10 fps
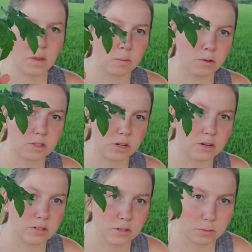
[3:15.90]
will turn
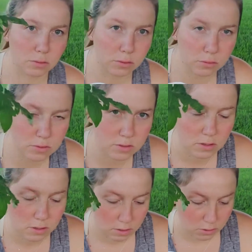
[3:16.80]
into roots.
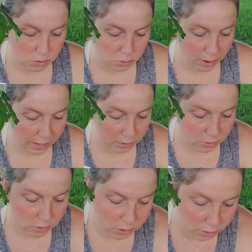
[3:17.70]
So I
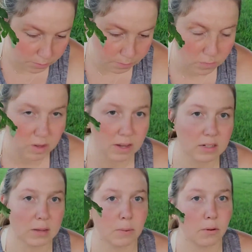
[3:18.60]
usually will dig a
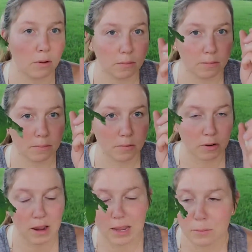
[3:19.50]
deep hole,
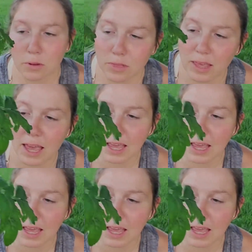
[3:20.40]
crack and put the